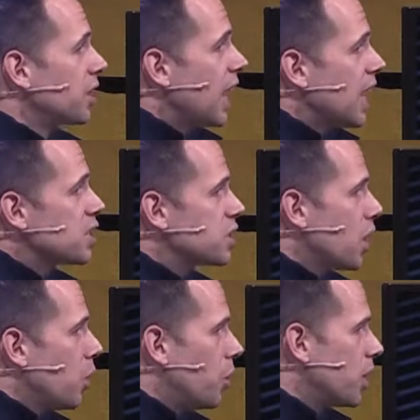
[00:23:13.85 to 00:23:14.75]
God
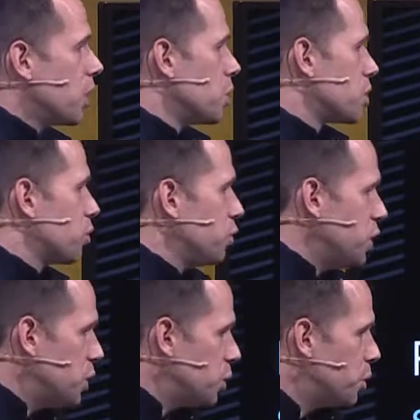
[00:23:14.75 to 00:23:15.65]
saw one of those
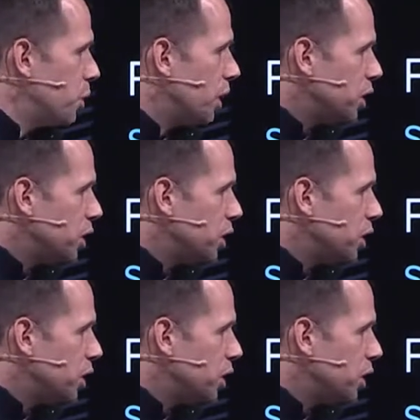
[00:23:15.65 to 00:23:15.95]
few